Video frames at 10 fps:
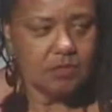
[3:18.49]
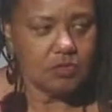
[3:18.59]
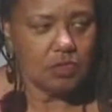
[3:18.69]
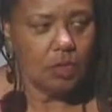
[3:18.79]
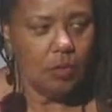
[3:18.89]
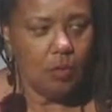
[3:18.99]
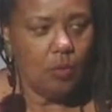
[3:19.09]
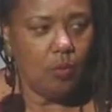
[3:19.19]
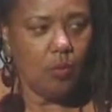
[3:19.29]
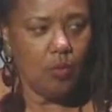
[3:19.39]

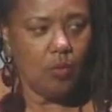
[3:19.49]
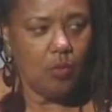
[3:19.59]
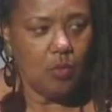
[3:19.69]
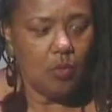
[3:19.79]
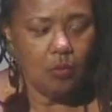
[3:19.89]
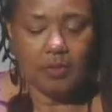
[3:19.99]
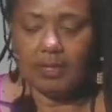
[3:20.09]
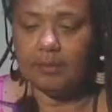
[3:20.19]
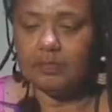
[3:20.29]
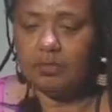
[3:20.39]
So
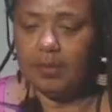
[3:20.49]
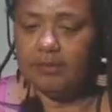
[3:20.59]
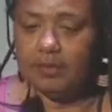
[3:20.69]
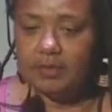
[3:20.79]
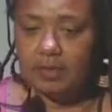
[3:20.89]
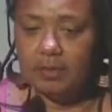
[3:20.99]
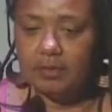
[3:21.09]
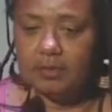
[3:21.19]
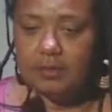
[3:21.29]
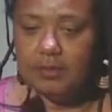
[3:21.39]
when I was 12 years
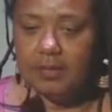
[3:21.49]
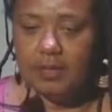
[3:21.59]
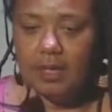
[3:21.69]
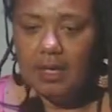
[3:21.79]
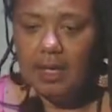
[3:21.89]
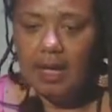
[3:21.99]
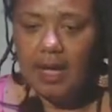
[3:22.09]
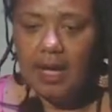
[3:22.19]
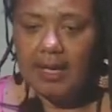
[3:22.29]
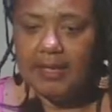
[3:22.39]
old,
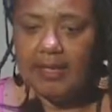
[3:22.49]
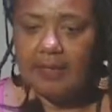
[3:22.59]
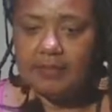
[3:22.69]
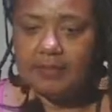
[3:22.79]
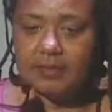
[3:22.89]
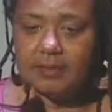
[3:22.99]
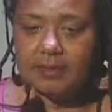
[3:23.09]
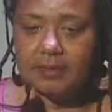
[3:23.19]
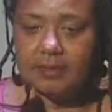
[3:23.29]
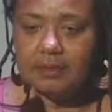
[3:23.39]
I left.
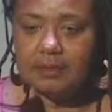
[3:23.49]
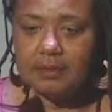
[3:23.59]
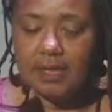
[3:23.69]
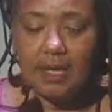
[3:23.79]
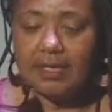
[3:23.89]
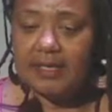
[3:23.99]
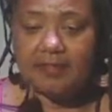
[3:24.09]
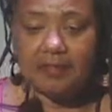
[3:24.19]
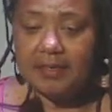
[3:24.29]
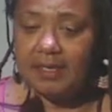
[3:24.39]
I had
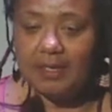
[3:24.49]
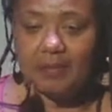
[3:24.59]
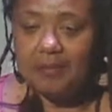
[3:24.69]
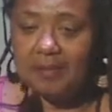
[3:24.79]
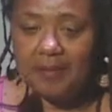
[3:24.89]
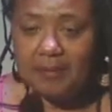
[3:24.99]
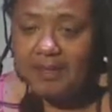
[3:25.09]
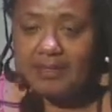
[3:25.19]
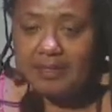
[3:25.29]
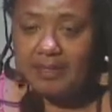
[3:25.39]
never been anywhere by
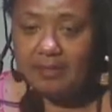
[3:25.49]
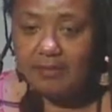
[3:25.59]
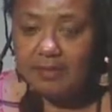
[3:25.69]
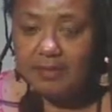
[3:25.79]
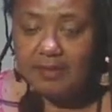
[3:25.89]
myself.